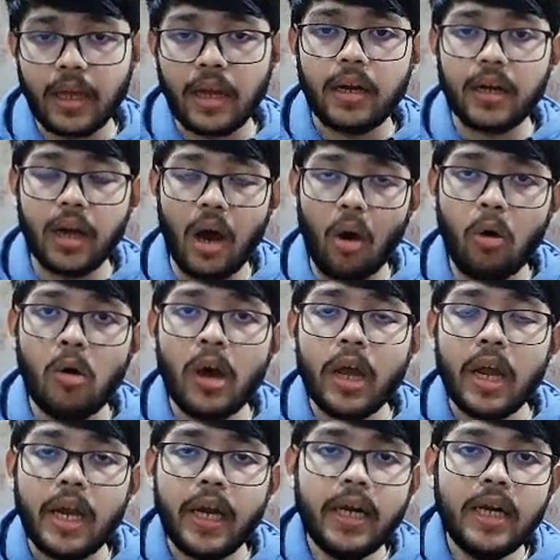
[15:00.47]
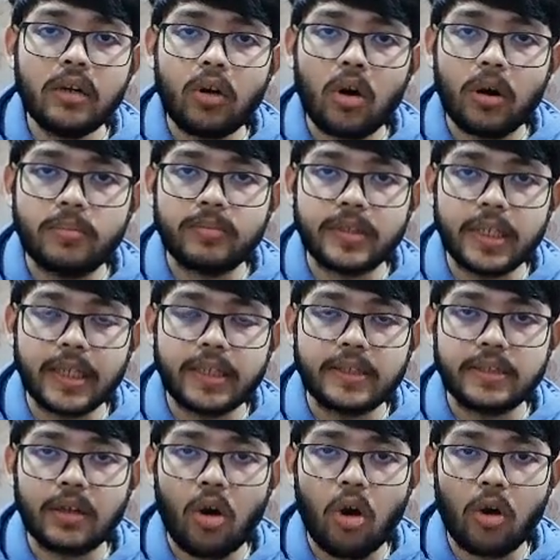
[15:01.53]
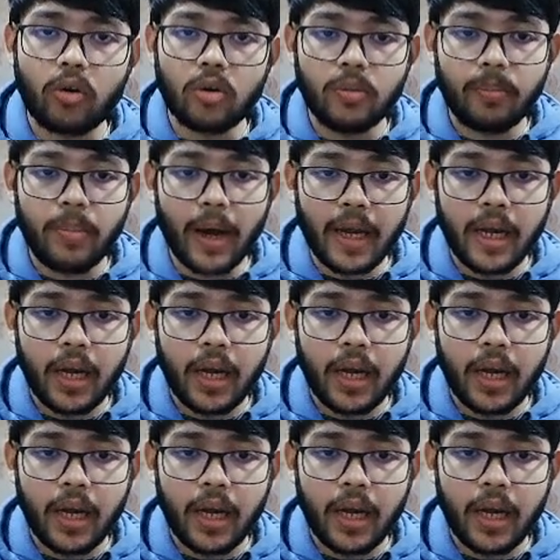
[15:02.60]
Now, int objects occupy